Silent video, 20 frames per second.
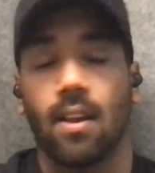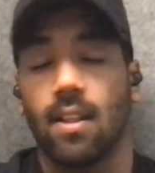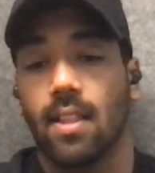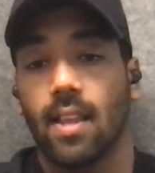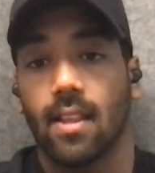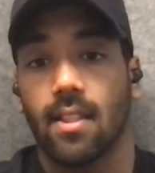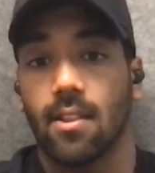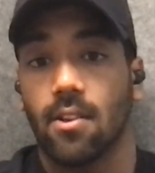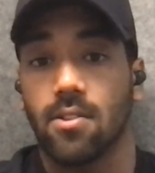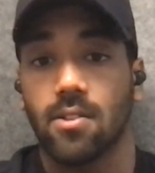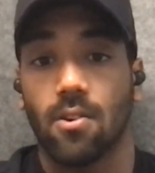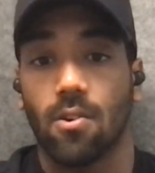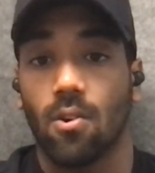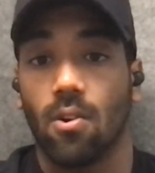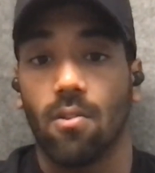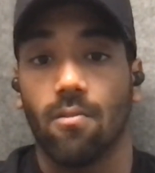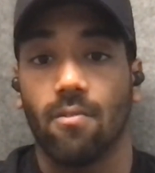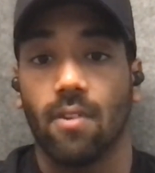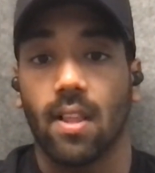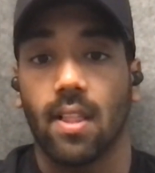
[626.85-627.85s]
like those are
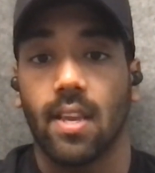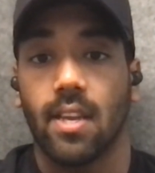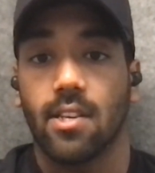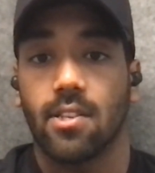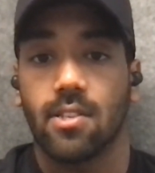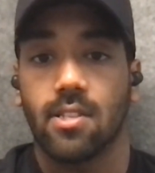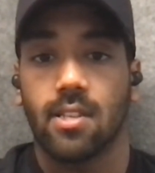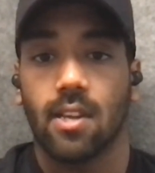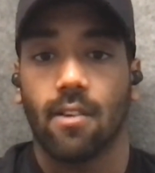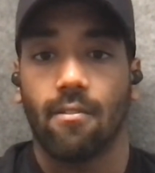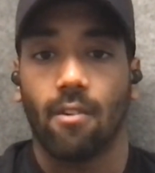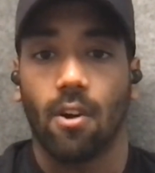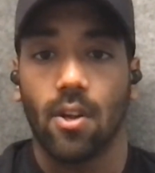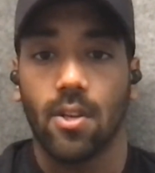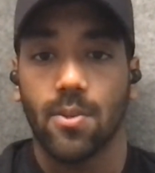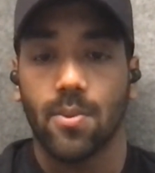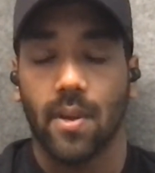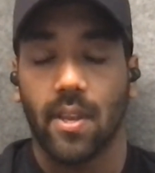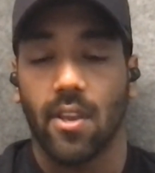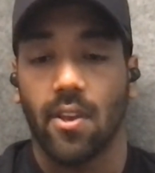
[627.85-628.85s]
all really interesting
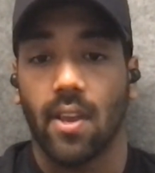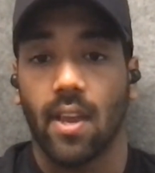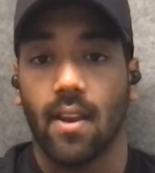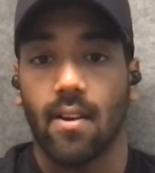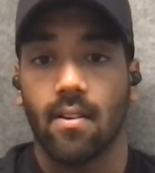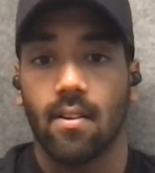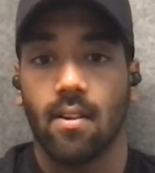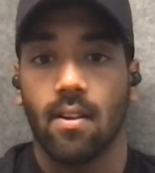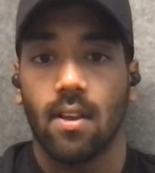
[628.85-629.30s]
roles where you get